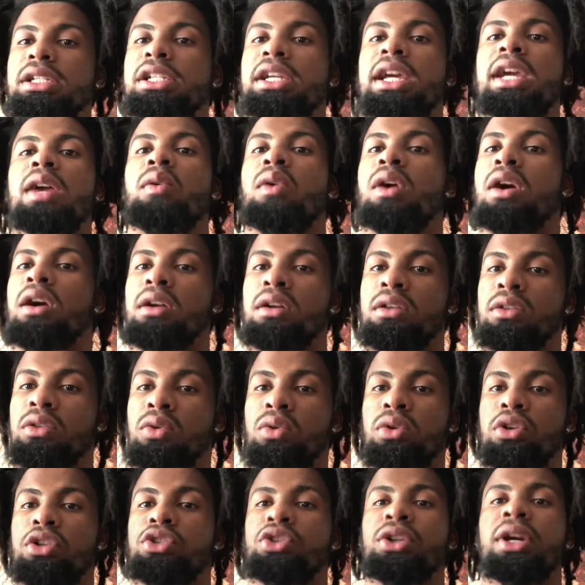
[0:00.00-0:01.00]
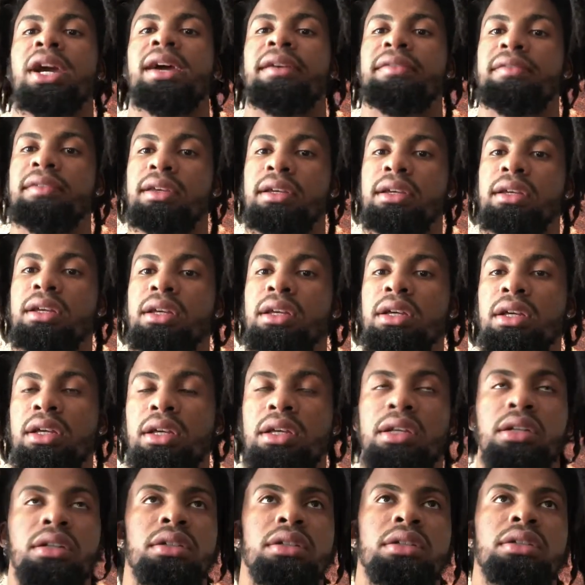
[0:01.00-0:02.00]
jaywalking through the traffic.
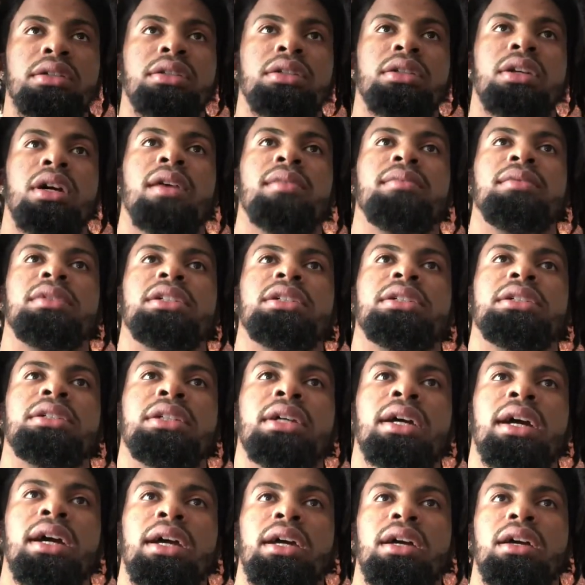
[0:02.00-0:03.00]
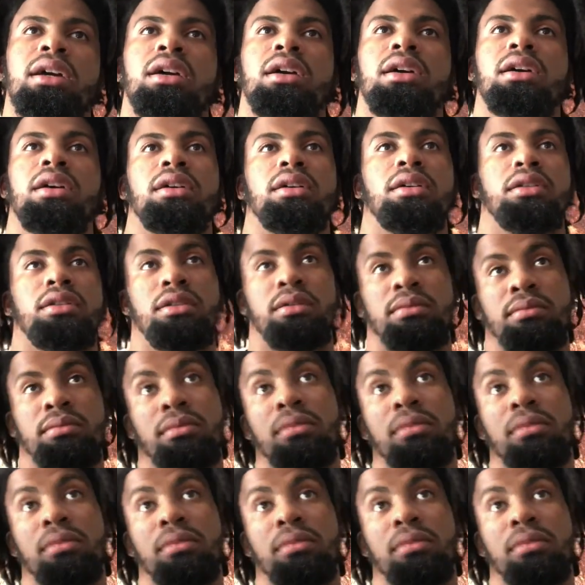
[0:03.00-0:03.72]
So I'm just like, all